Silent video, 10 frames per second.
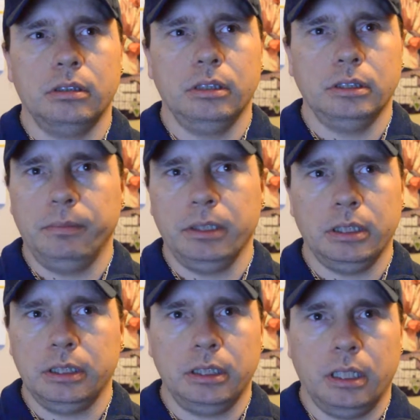Some
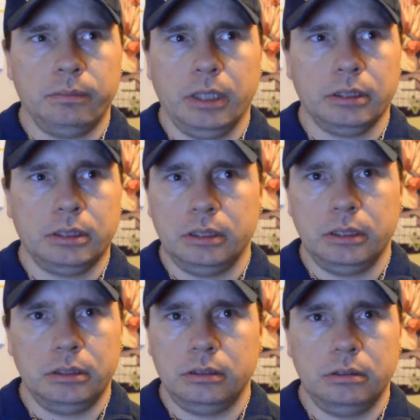alien abduction
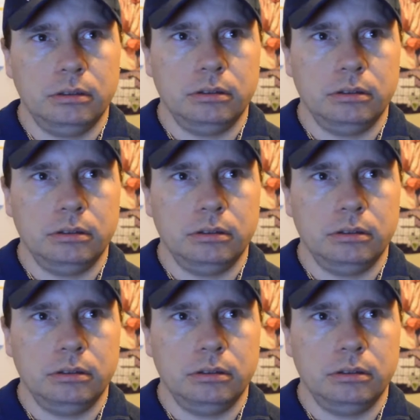and